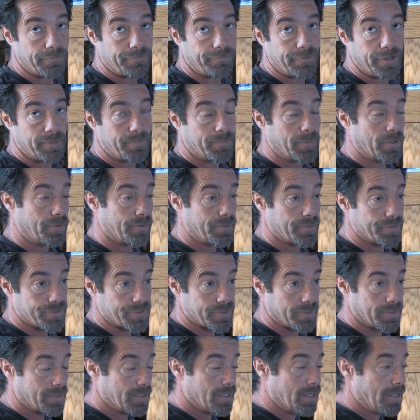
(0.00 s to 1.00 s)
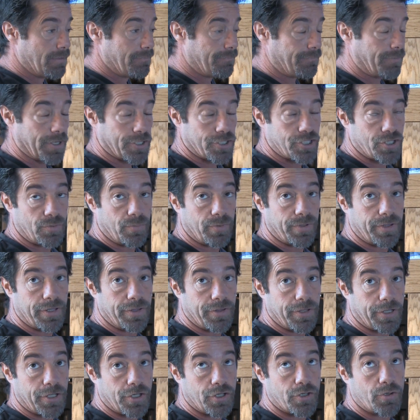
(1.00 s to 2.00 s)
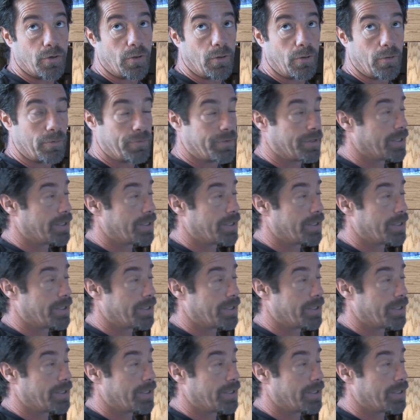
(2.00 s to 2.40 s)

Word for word: a feed mode is a function within the controller